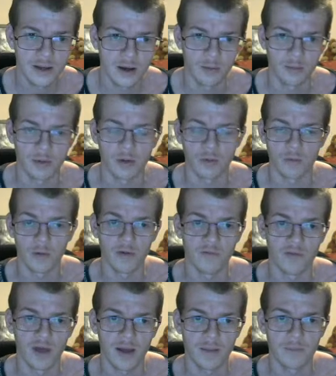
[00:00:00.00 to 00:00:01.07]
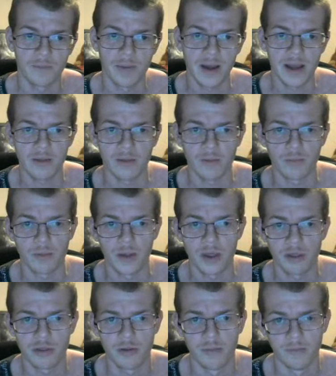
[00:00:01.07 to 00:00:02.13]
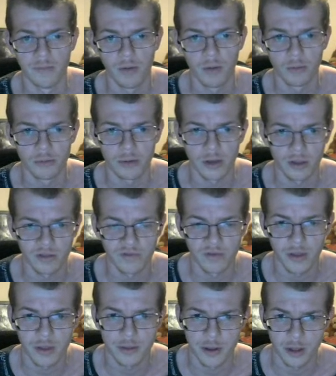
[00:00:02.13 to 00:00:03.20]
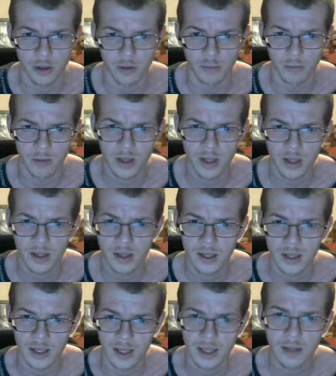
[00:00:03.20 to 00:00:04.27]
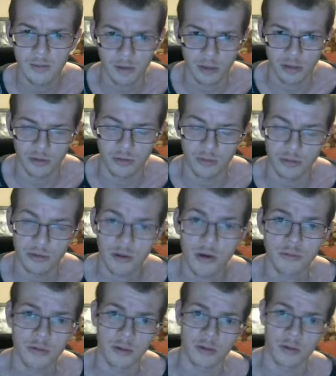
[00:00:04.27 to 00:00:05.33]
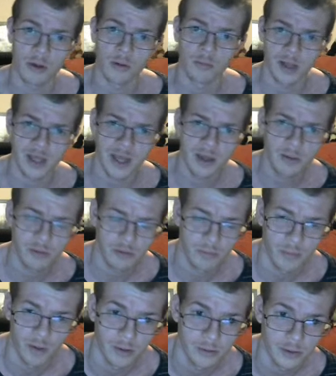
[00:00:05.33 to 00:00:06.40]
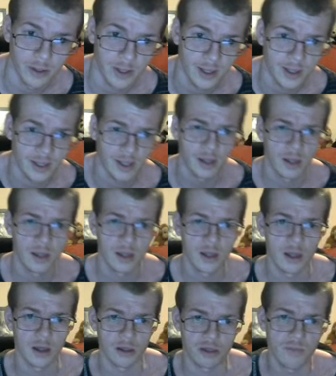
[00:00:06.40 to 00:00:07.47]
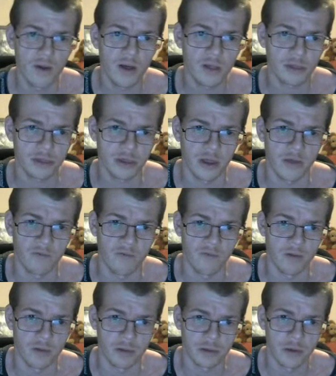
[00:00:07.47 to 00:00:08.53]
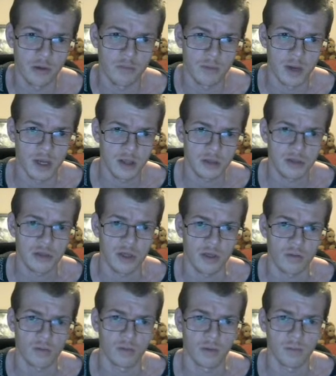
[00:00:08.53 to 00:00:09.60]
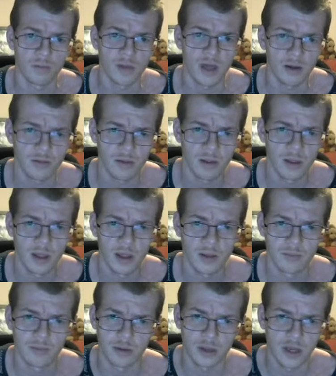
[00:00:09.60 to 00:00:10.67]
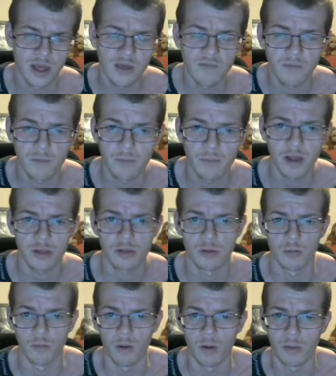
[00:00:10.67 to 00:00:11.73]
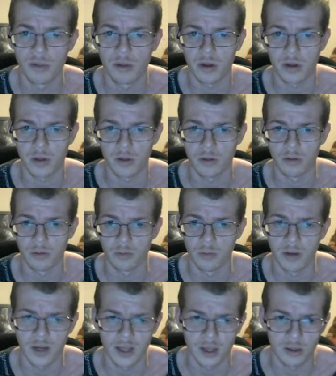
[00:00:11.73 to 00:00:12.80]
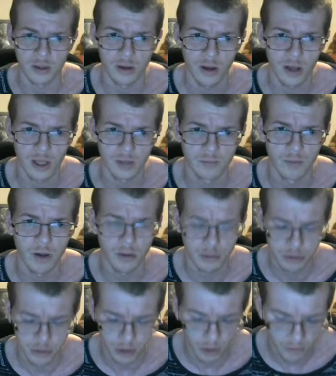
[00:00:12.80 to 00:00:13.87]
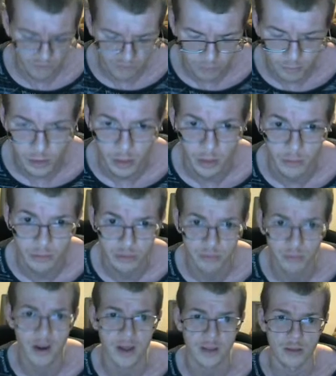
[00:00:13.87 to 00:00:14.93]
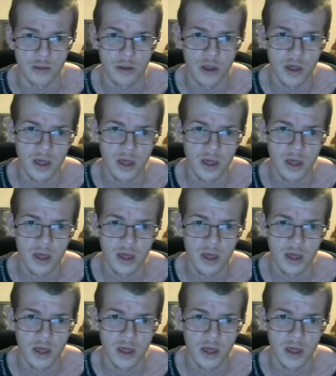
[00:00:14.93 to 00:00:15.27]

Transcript: I would agree with that. Back at the place that moulded his fledgling career. Here he stood toe-to-toe with counterpart De Gea. A smart save within 2 minutes settled him down, but an even better one occurred when he denied Martial from close range.